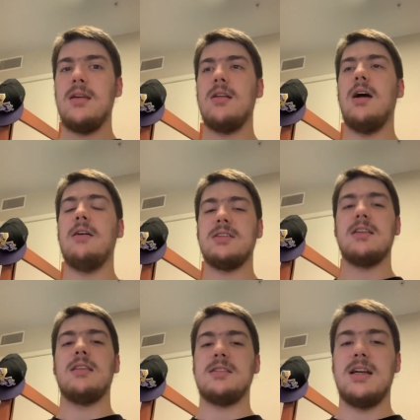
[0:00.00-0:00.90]
You know, obviously,
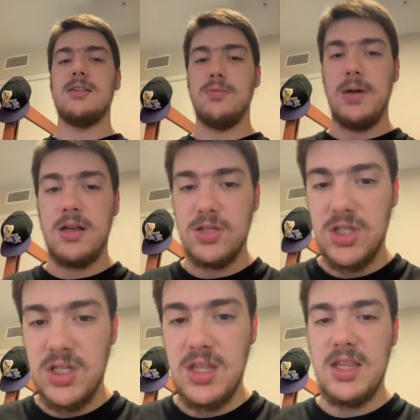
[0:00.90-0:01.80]
LaTerrance
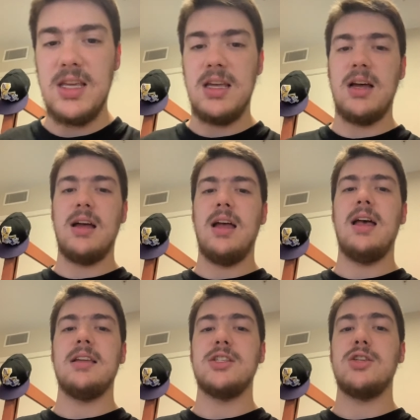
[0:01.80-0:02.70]
Welch, the uh,
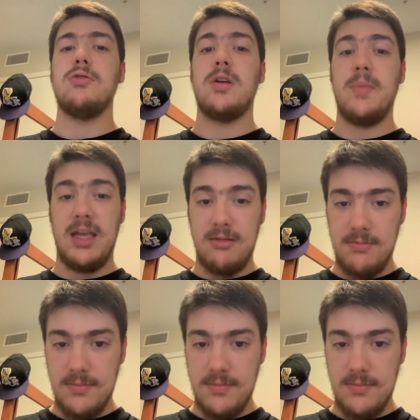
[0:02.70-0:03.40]
LSU commit.